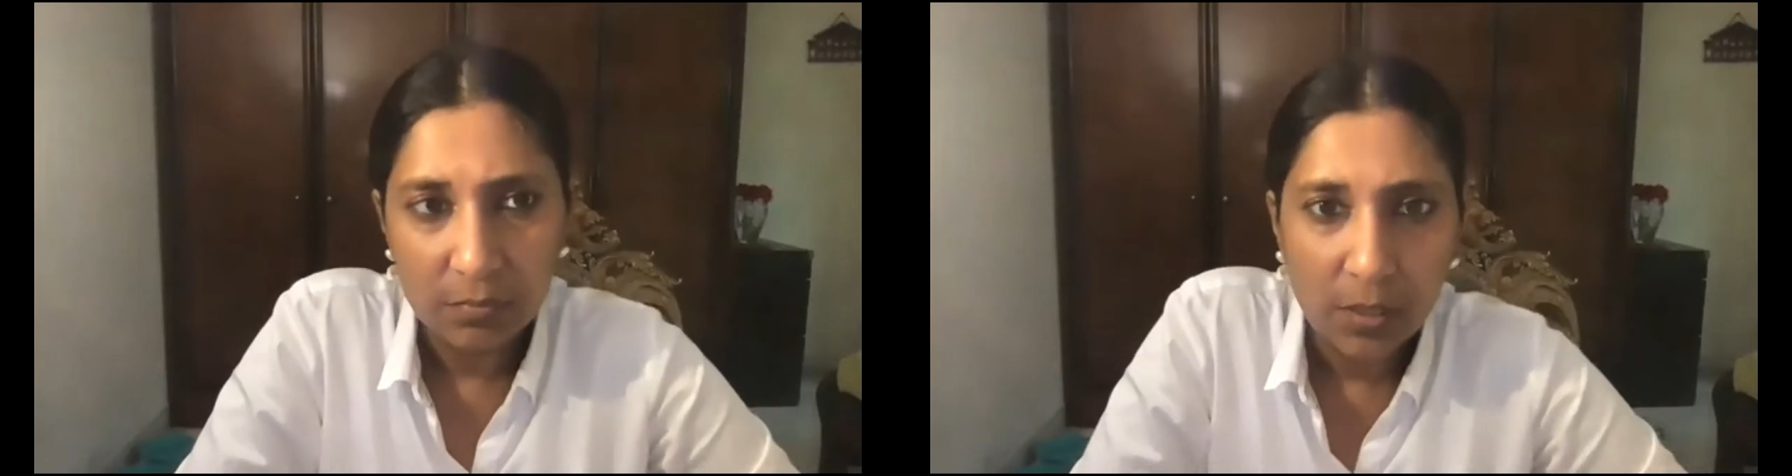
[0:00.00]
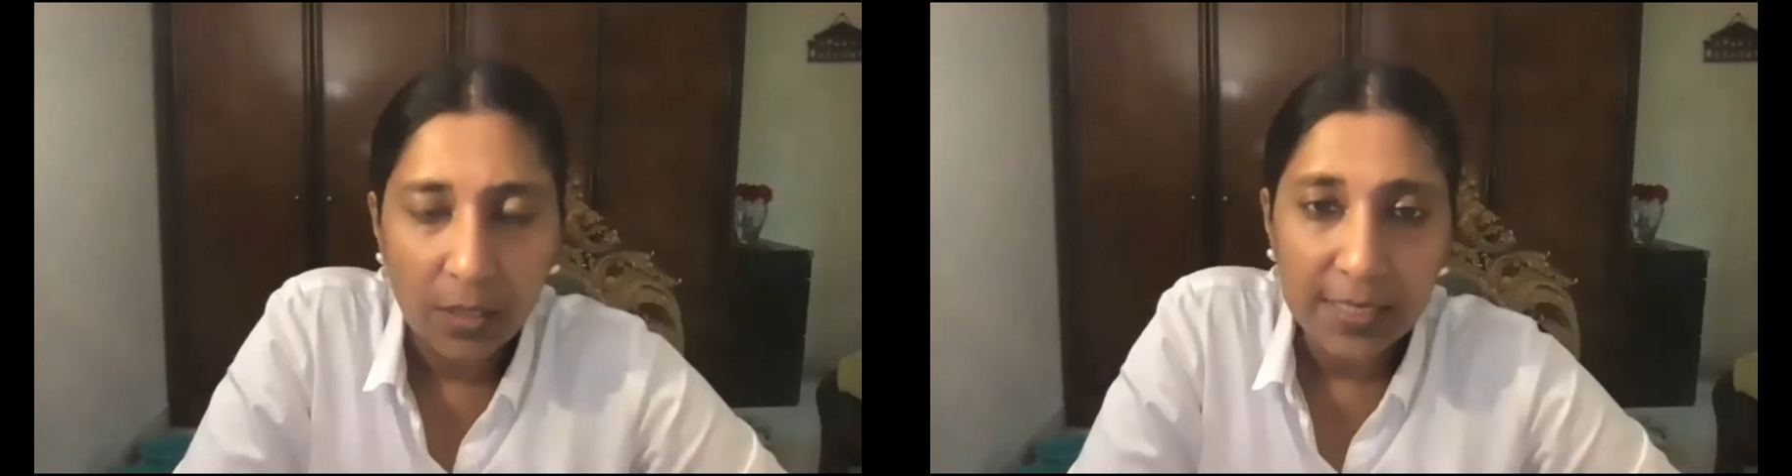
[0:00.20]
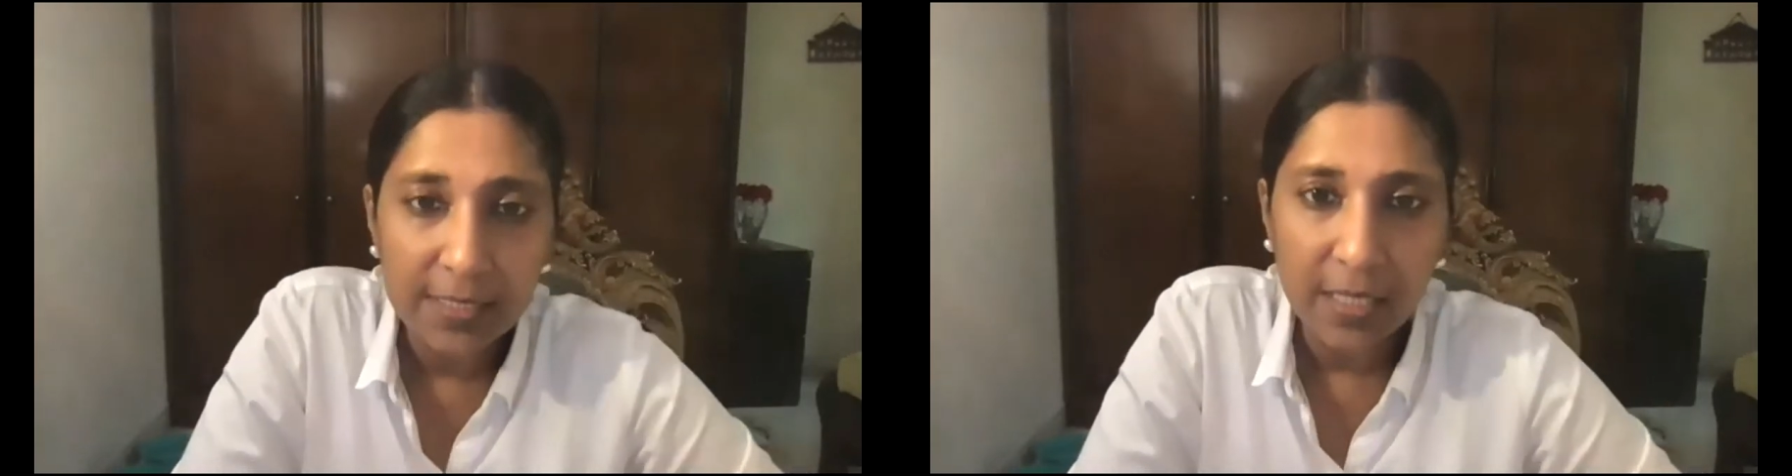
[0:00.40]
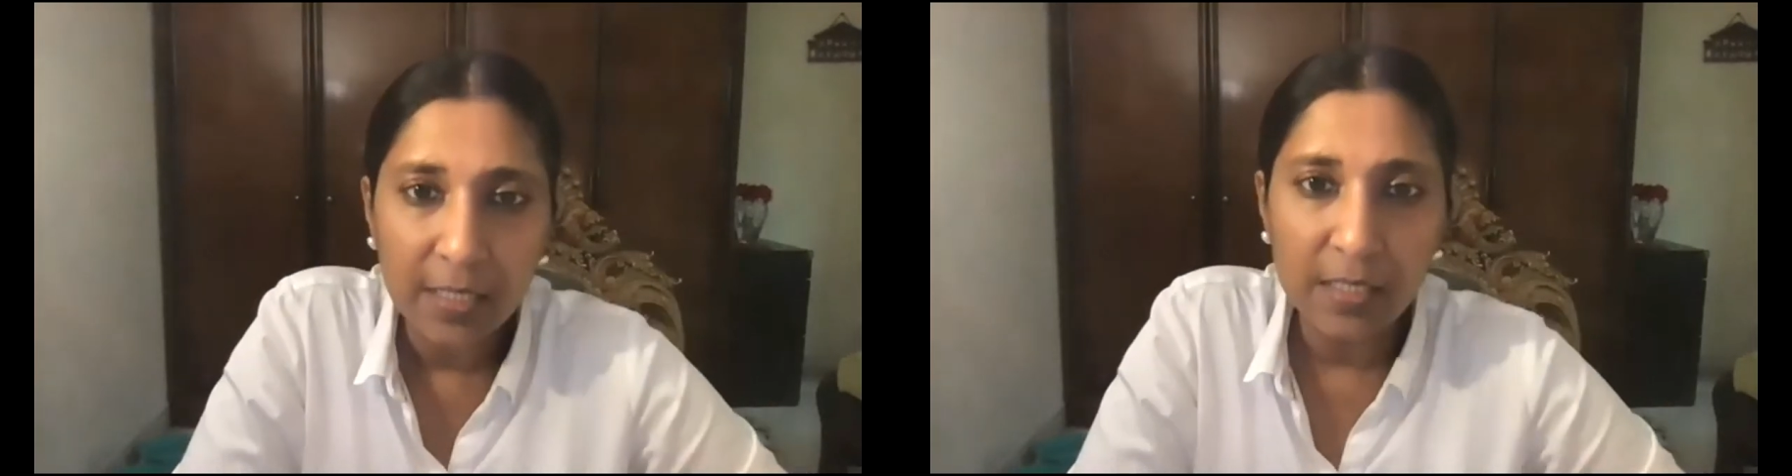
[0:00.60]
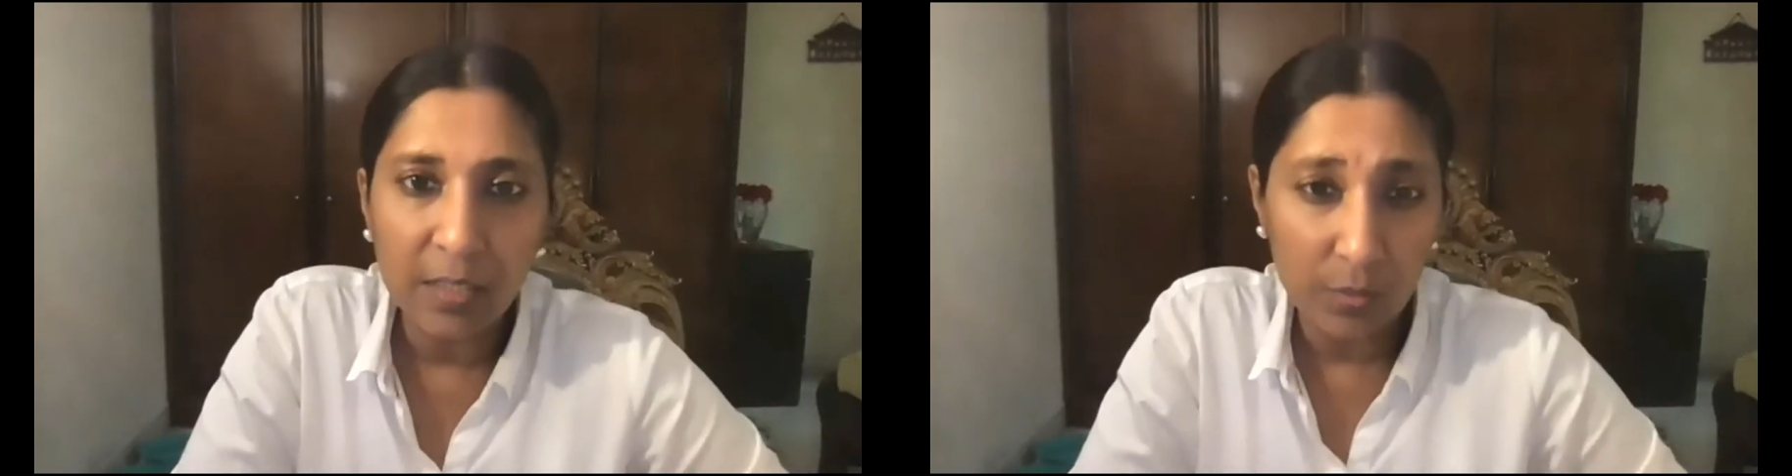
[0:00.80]

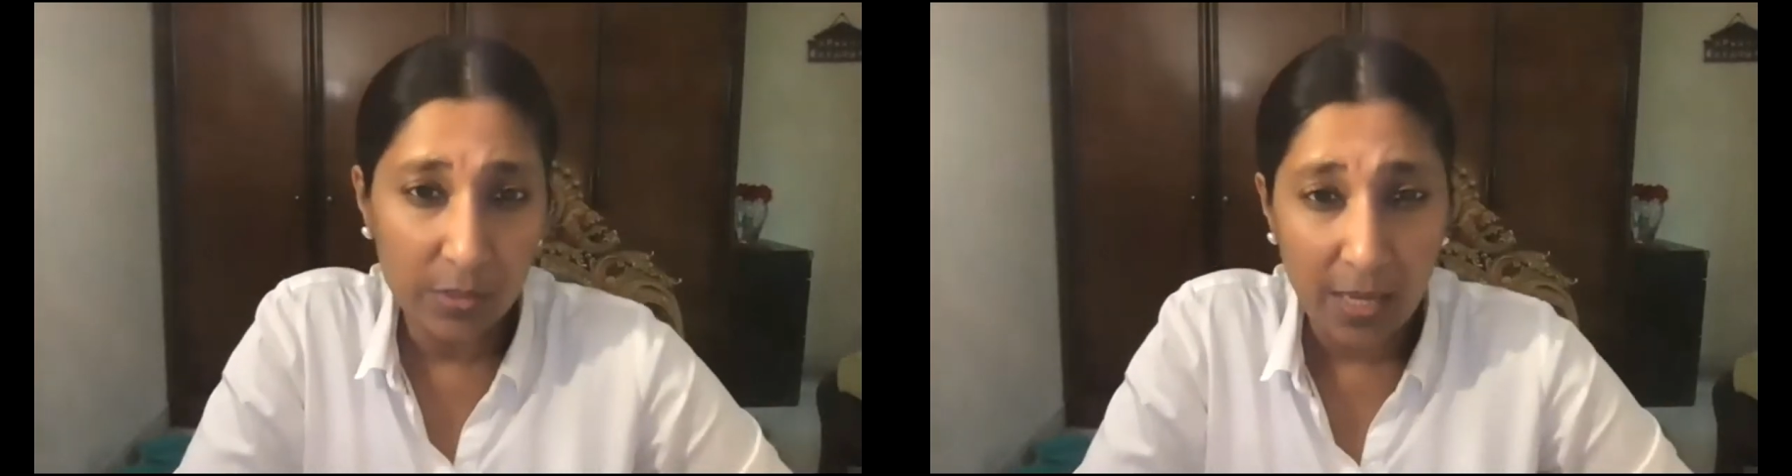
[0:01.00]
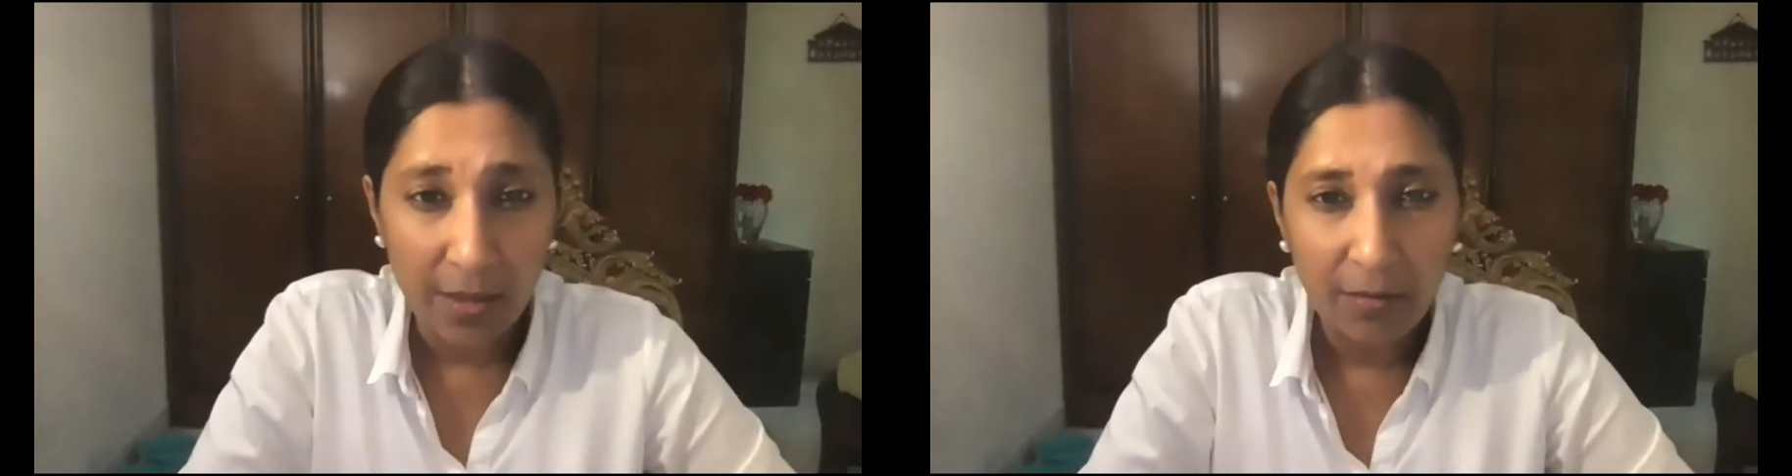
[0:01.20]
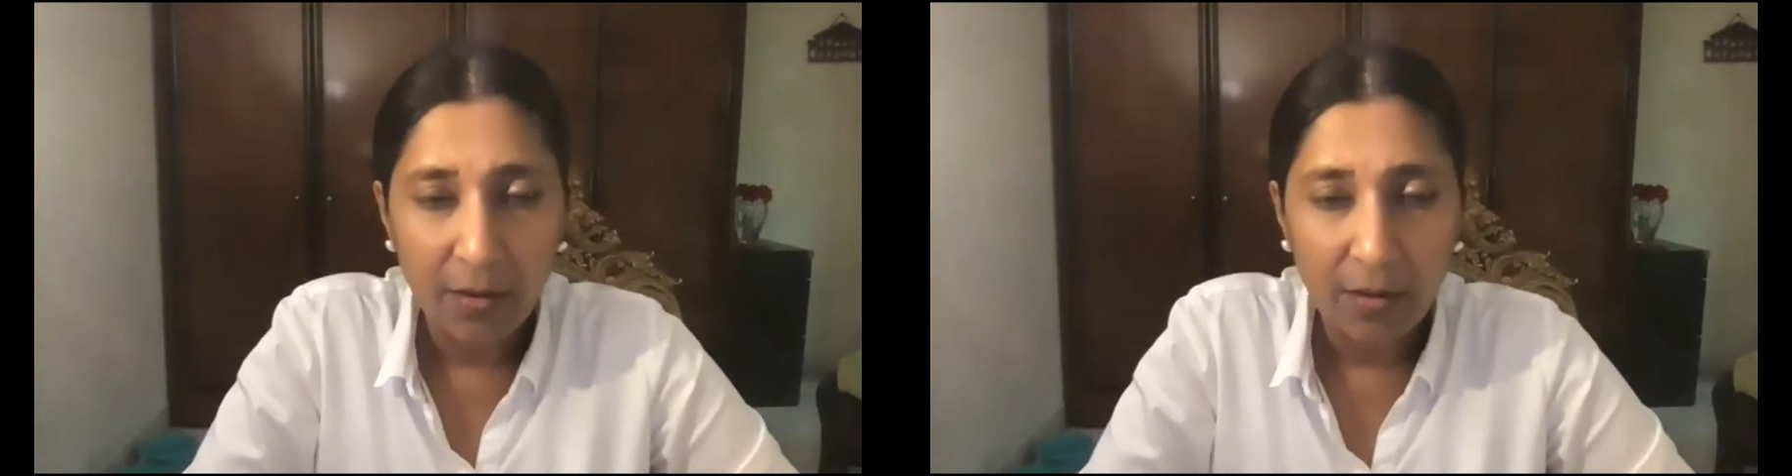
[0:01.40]
36 it was there,